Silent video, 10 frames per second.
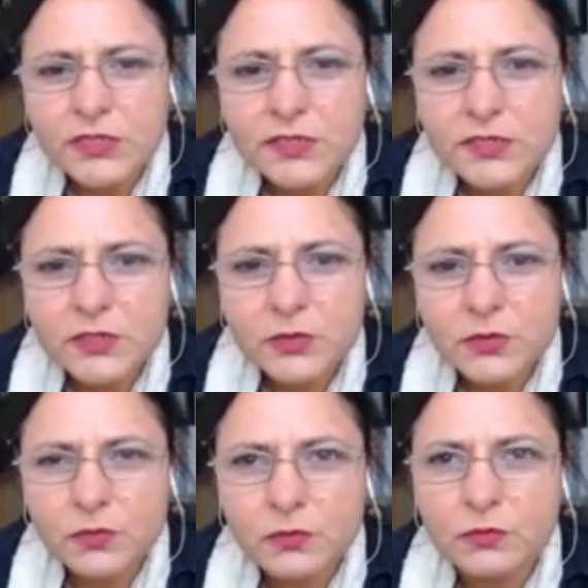
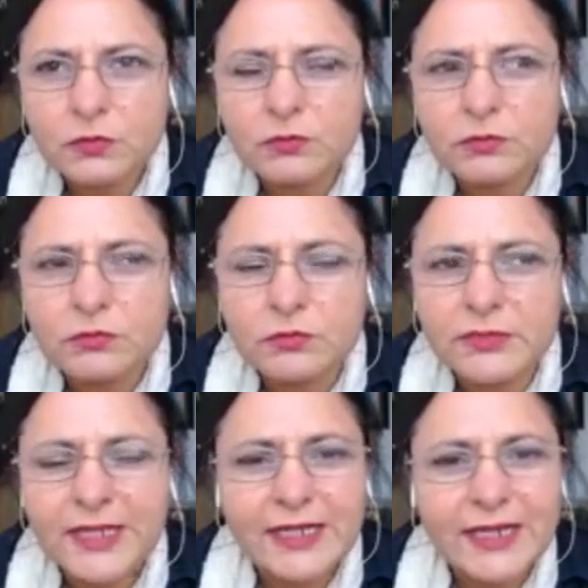to
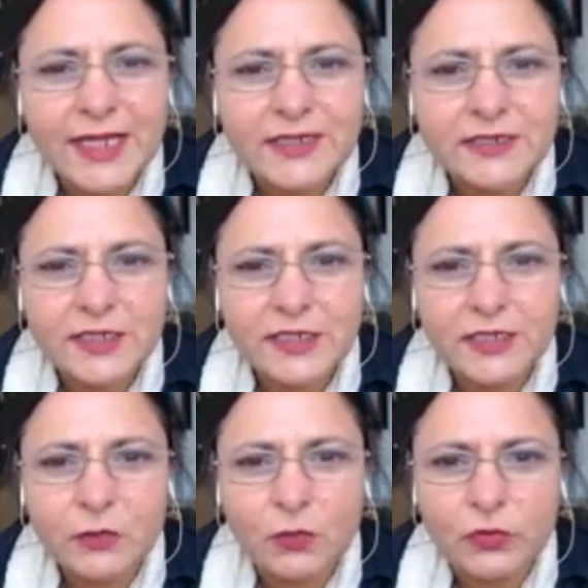neglect and
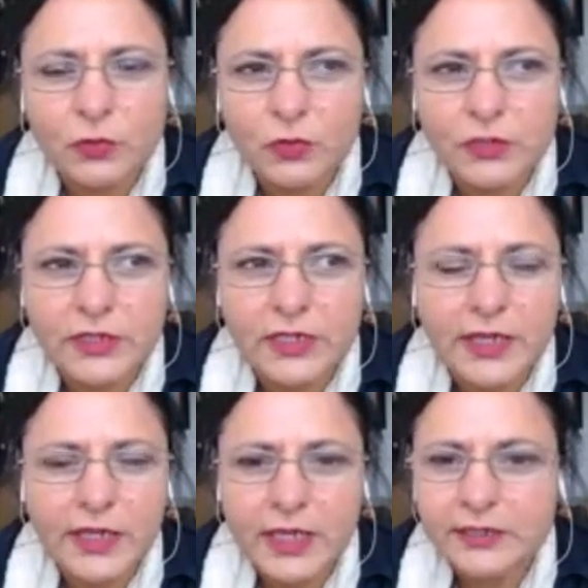ignore the body.
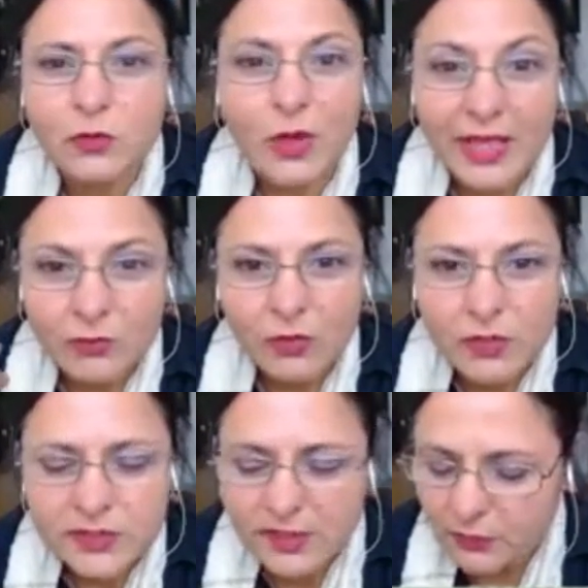I don't know, I
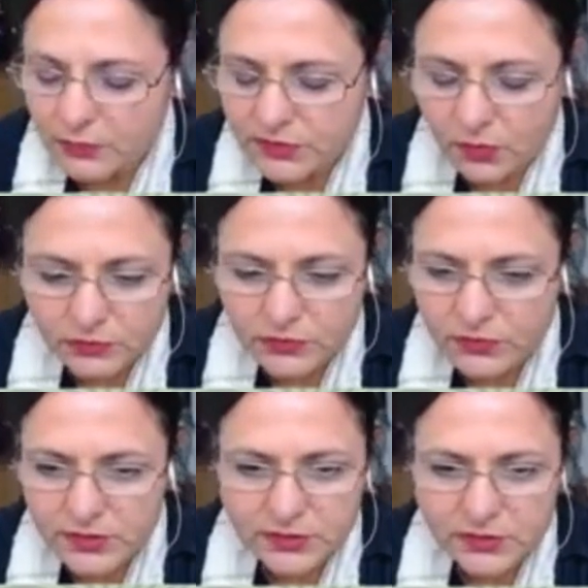was told to
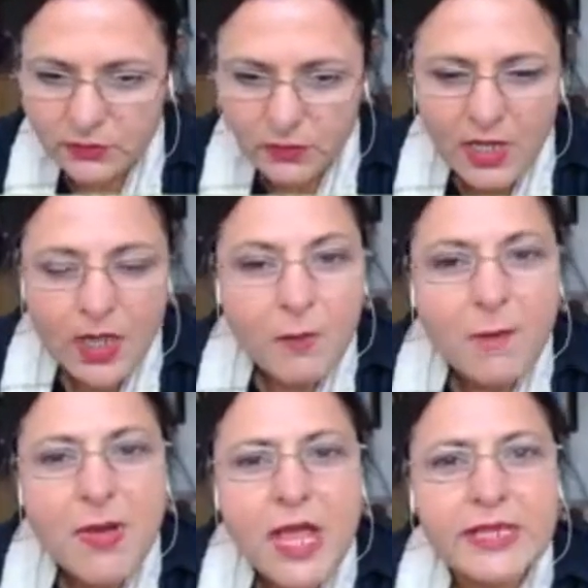just, my
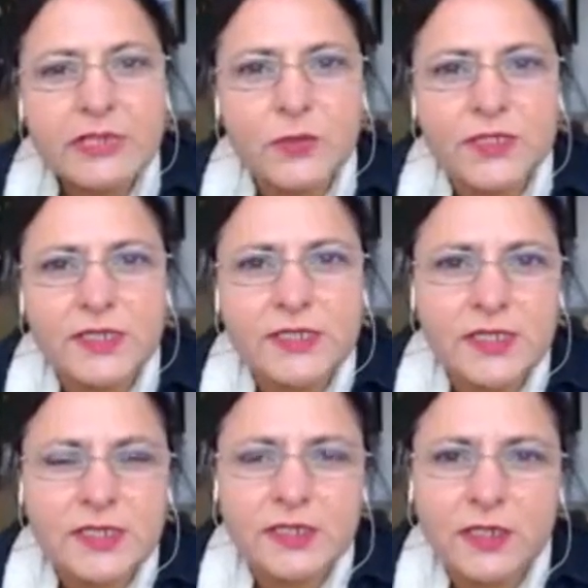mind was
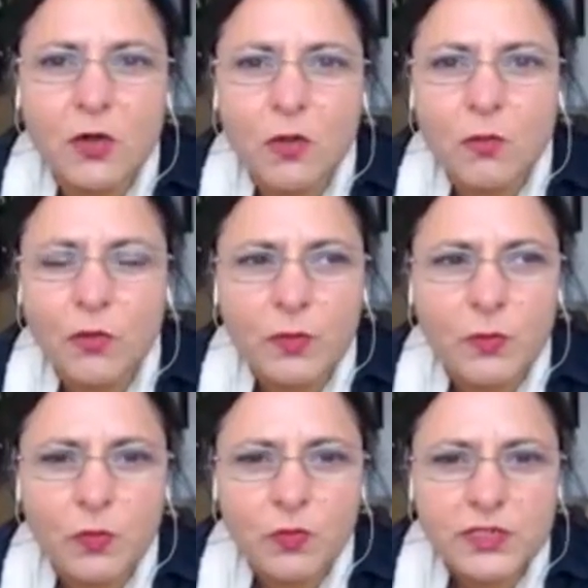considered a lot more
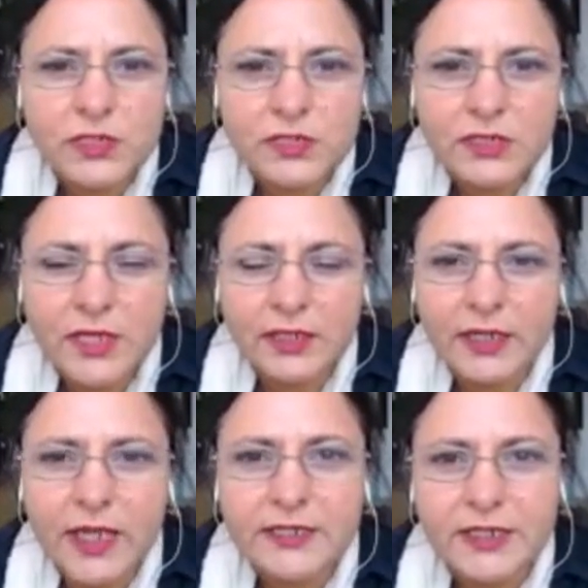important, and I
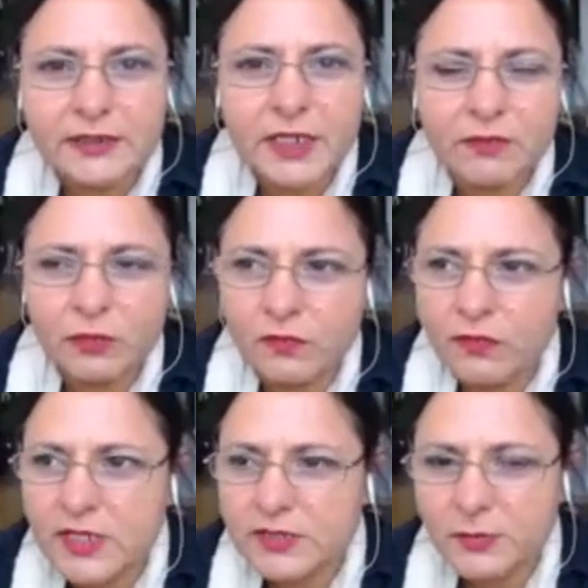did that for the
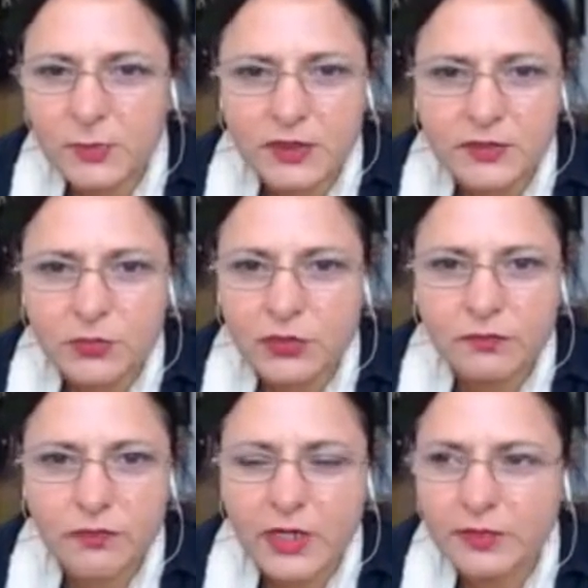first maybe
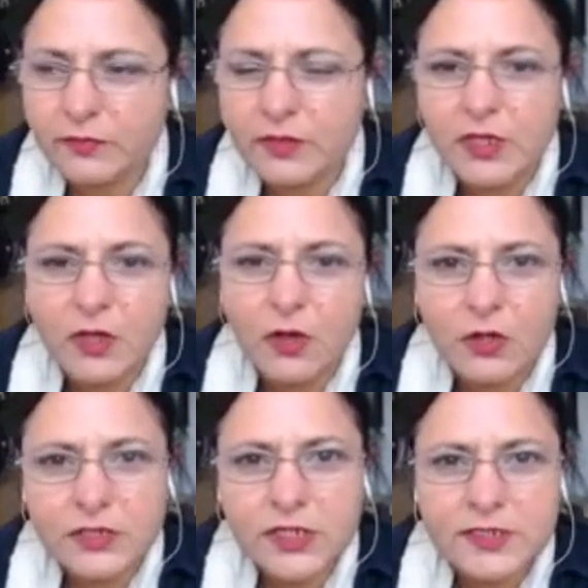25 odd
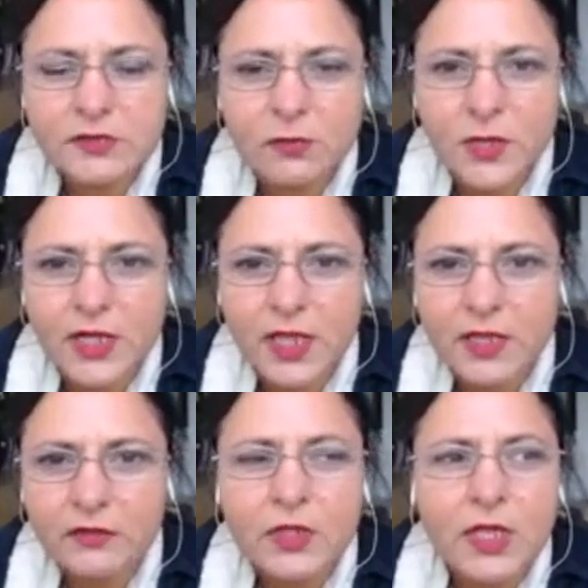years of my life.
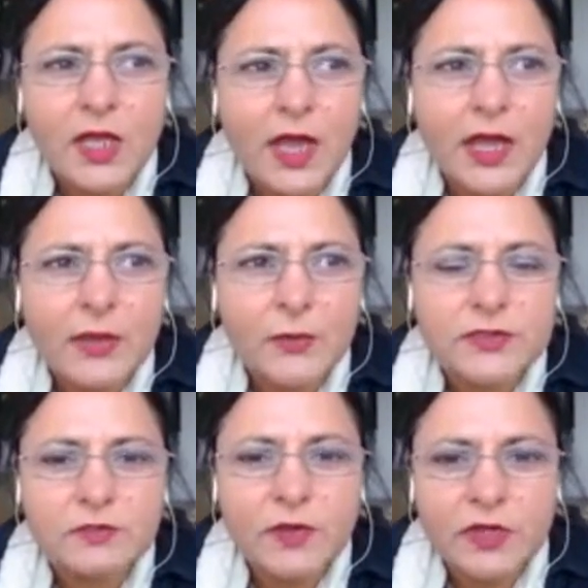I was
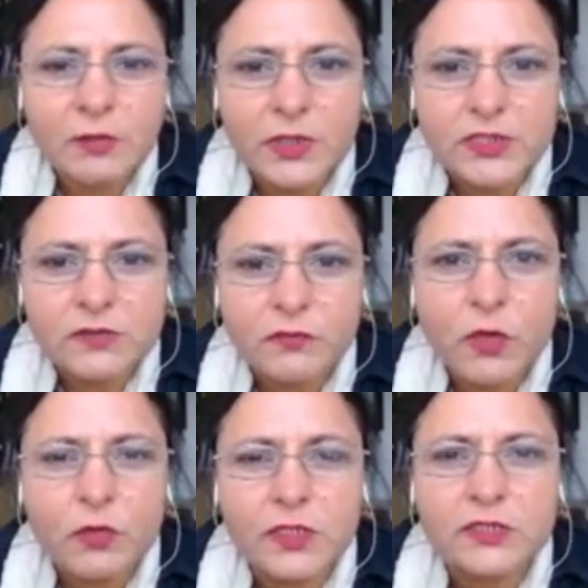very much
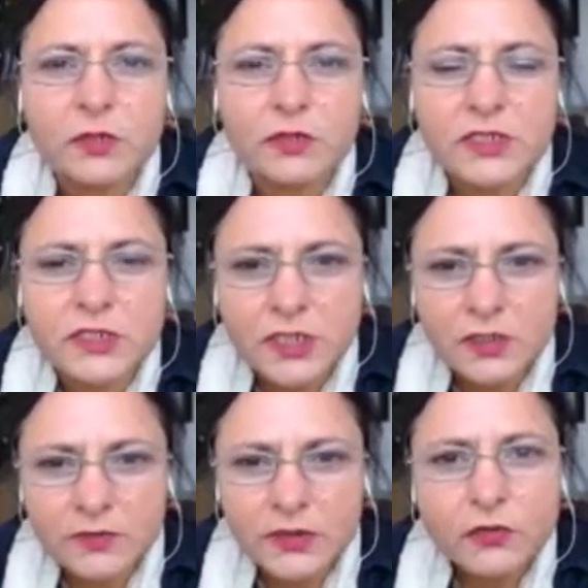focused on
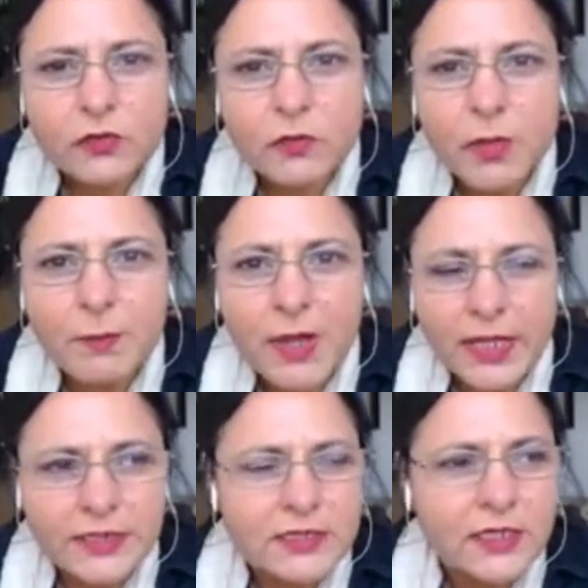achieving through my
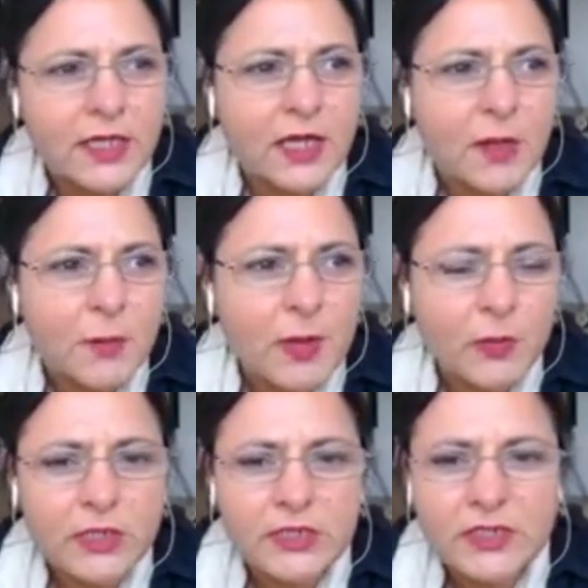mind. My
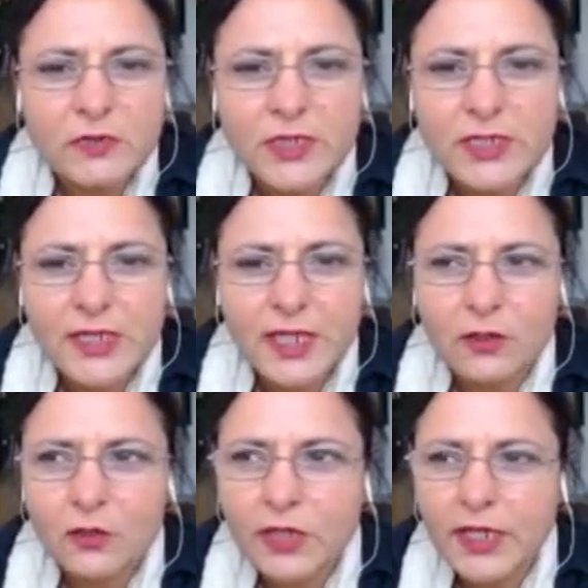body didn't really get a
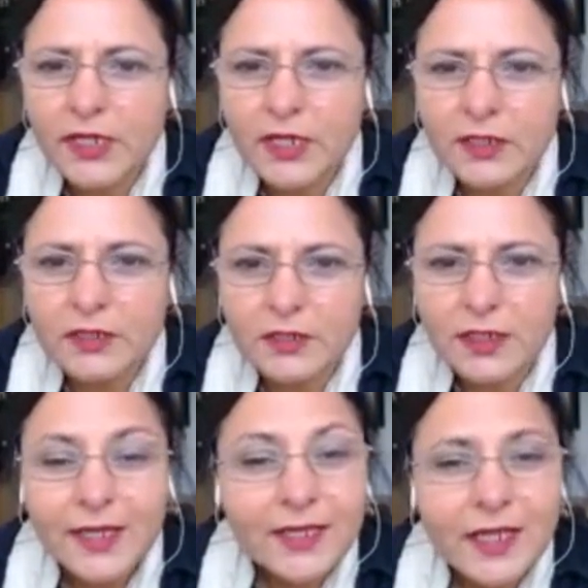look in, and
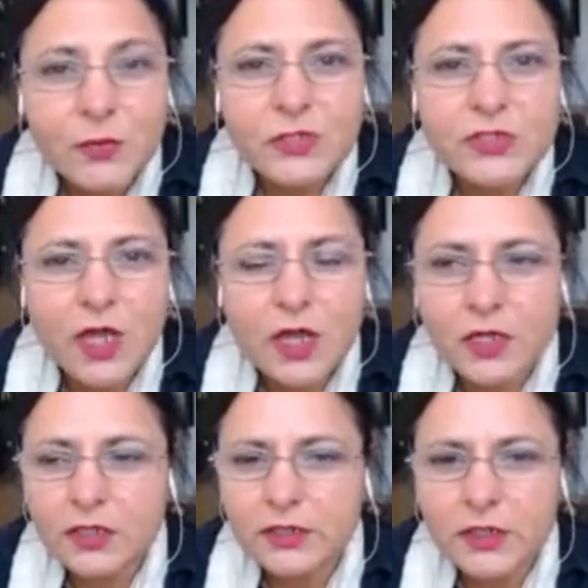luckily I was young,
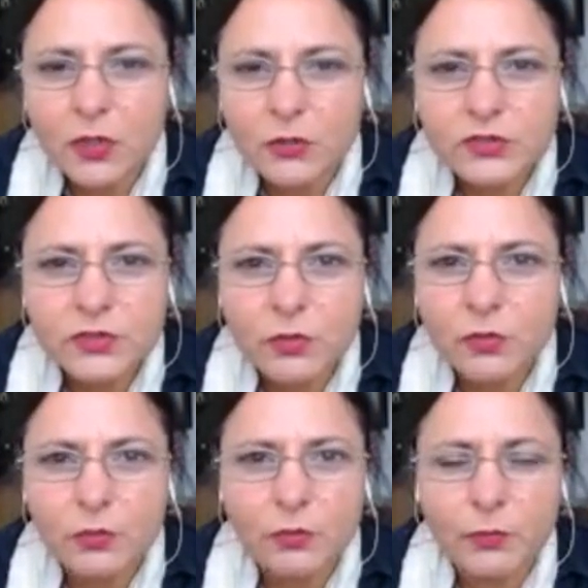so
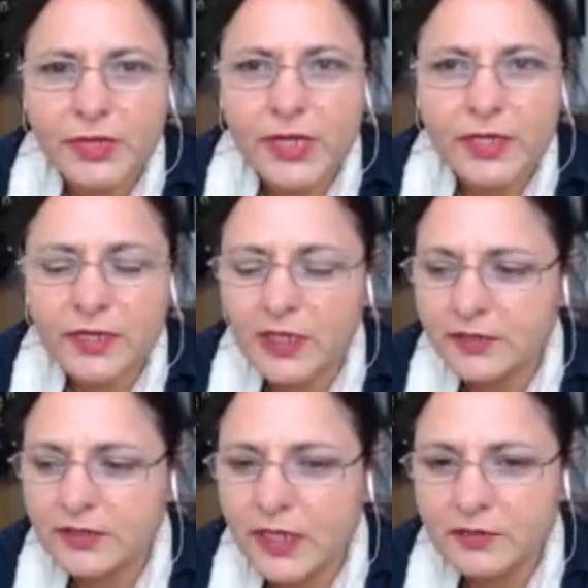when I
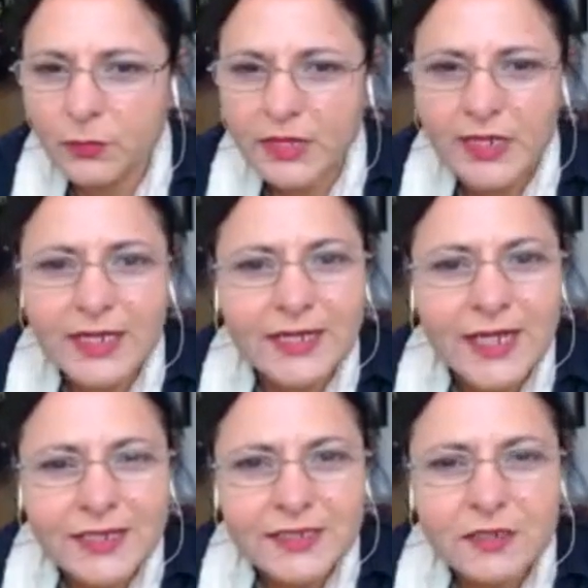
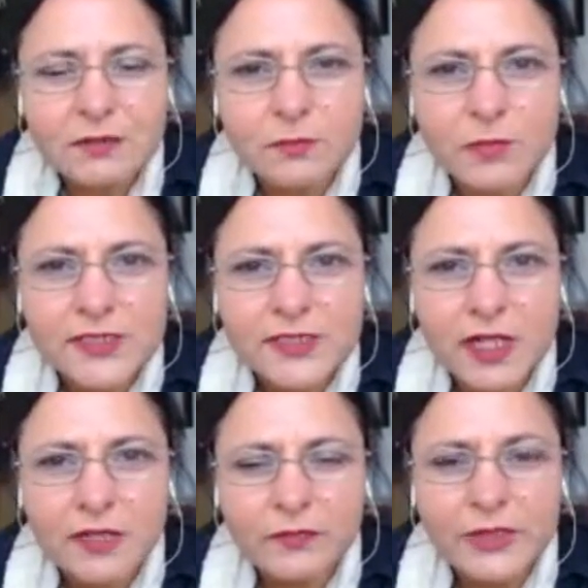neglected
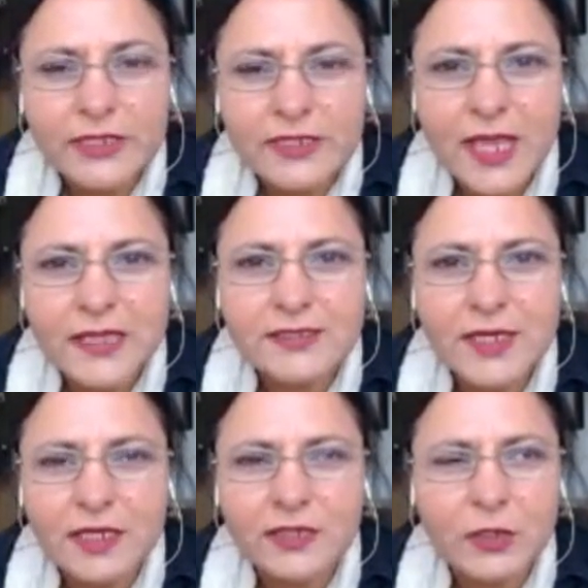myself, it hasn't,
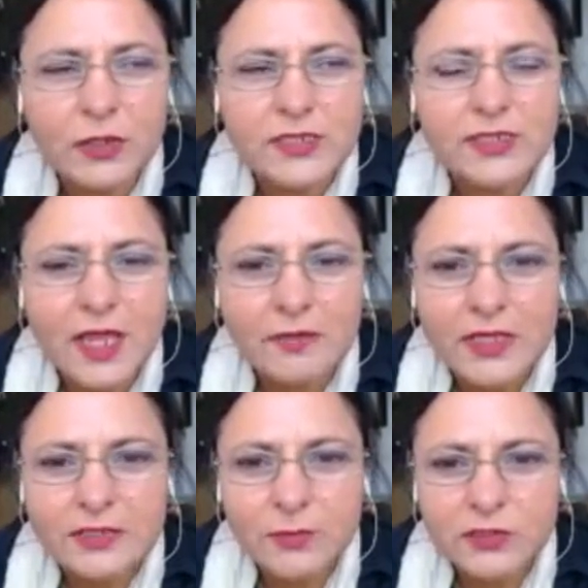it doesn't have as
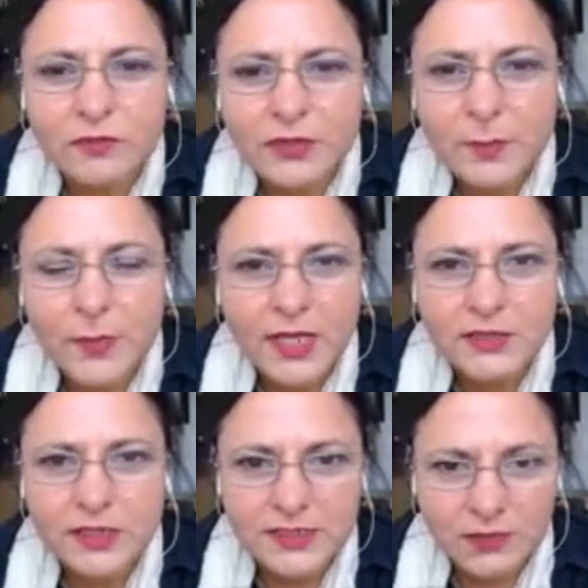much of an impact
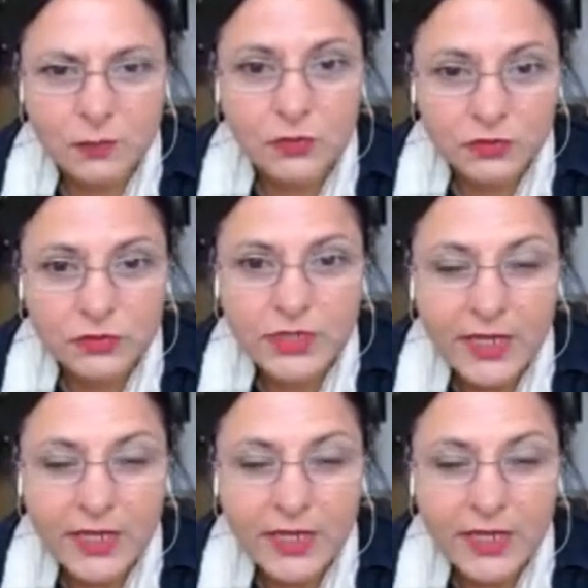as it would do now.